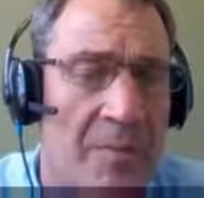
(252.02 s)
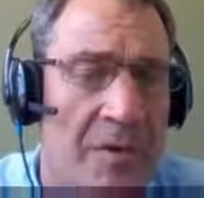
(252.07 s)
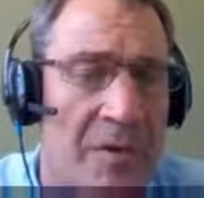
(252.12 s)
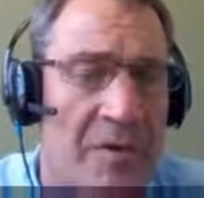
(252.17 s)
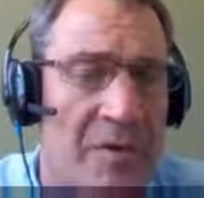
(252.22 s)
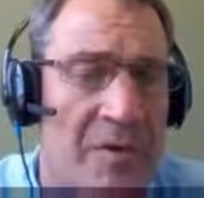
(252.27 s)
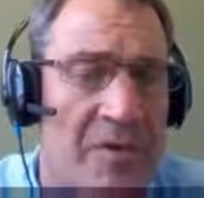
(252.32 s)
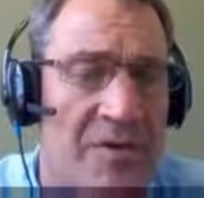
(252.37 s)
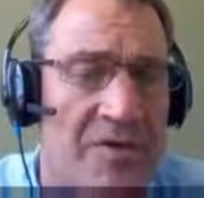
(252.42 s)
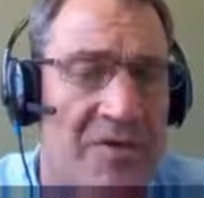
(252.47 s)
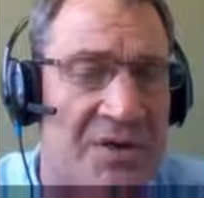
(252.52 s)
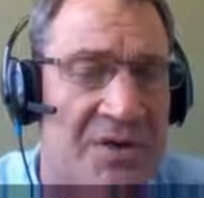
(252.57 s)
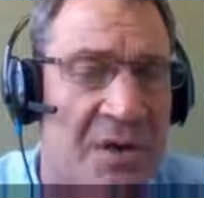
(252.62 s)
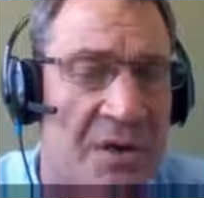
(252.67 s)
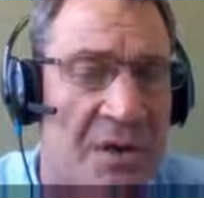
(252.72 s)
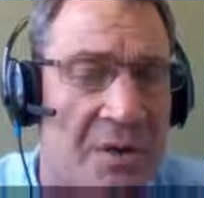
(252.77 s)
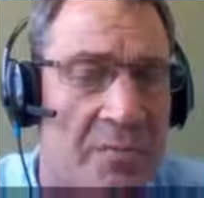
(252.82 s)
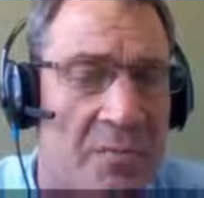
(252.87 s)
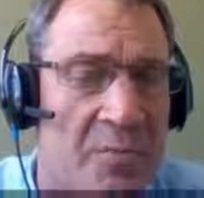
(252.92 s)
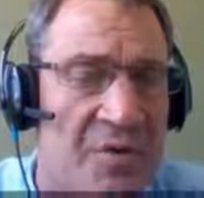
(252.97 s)
And you
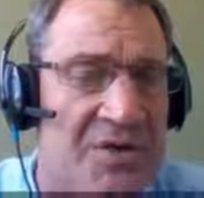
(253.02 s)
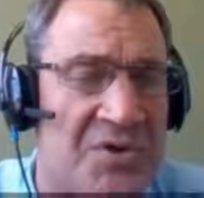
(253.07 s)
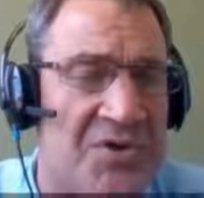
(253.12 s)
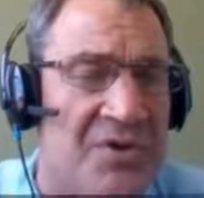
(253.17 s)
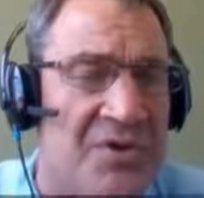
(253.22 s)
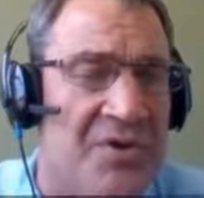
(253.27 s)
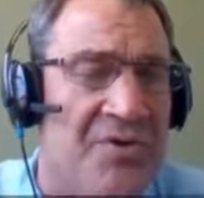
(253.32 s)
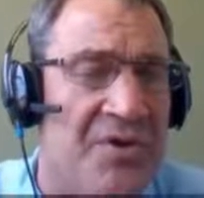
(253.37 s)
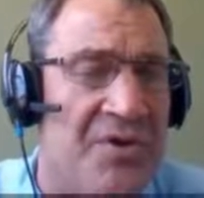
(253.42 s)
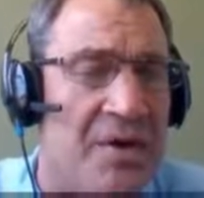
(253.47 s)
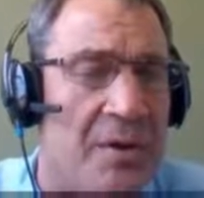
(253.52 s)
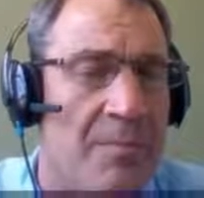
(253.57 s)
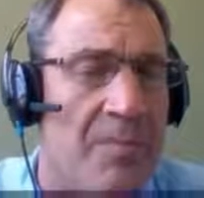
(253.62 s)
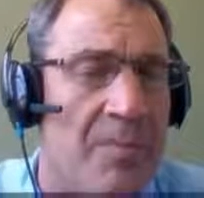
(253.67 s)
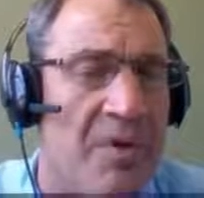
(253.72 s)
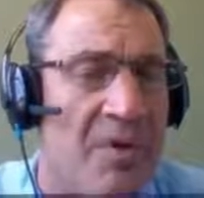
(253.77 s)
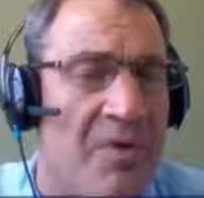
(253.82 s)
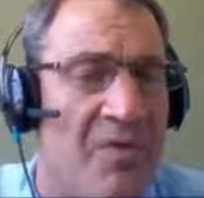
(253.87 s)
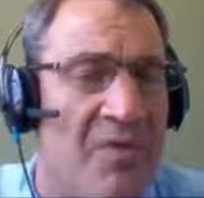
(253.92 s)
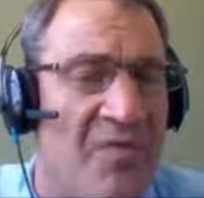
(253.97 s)
see, we're still
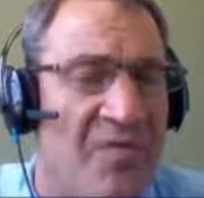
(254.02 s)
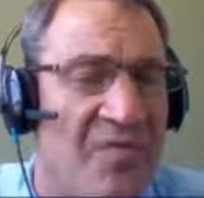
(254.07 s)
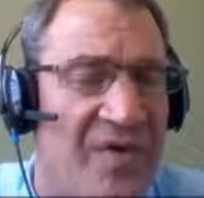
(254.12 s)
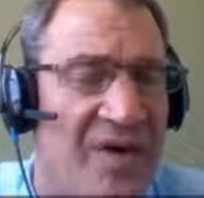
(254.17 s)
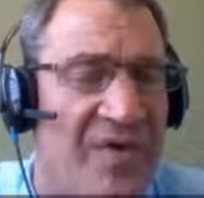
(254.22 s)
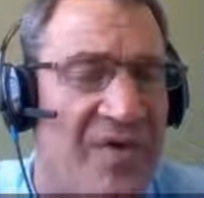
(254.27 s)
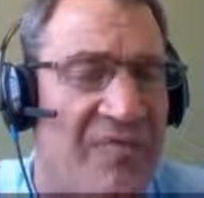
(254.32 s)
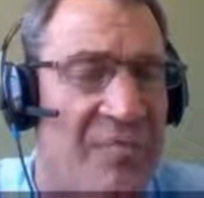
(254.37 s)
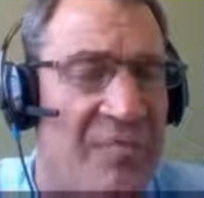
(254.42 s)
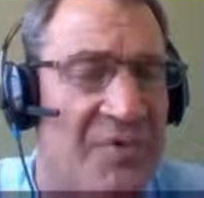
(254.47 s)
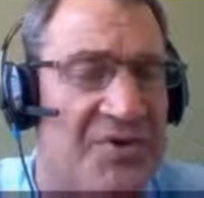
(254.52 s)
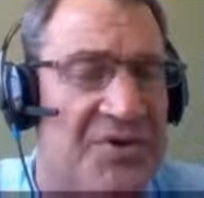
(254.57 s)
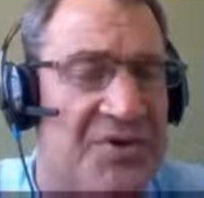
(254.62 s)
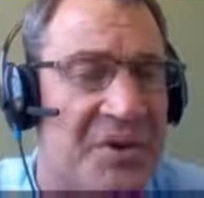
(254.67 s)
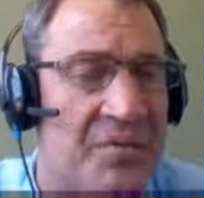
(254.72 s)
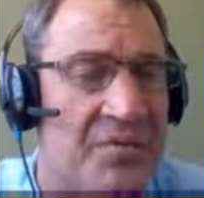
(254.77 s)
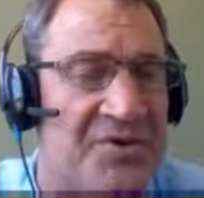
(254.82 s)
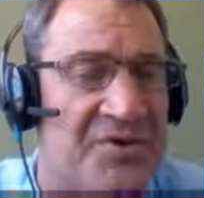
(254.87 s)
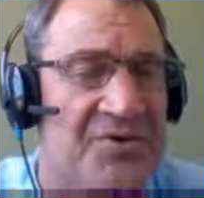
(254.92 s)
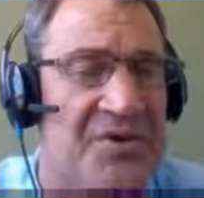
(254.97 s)
not below
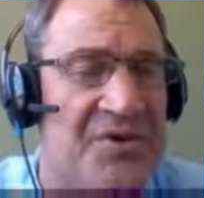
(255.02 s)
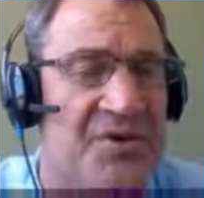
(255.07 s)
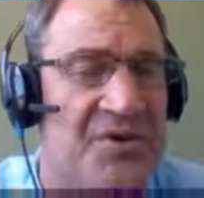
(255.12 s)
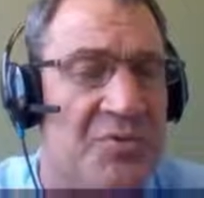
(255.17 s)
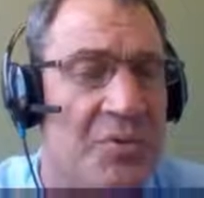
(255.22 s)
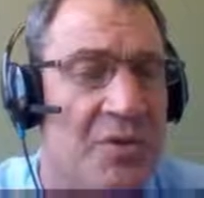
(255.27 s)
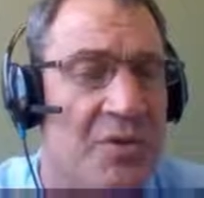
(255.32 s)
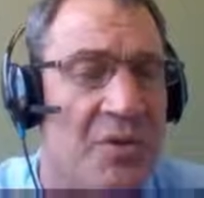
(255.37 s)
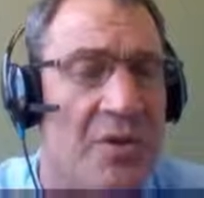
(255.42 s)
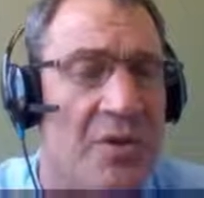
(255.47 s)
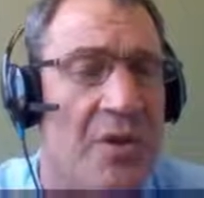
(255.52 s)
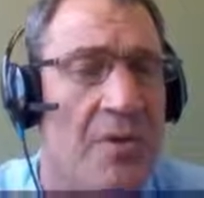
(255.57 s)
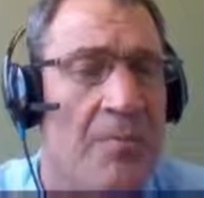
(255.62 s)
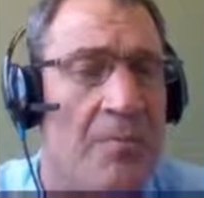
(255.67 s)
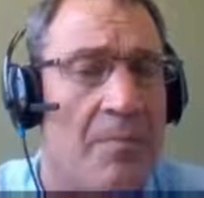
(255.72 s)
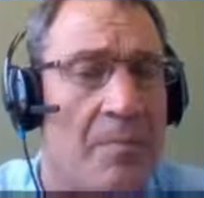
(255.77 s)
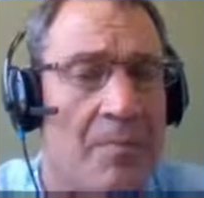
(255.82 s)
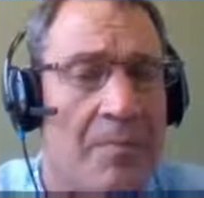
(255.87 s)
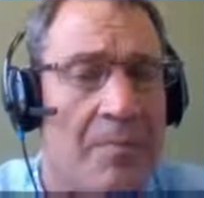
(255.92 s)
5% residual oil.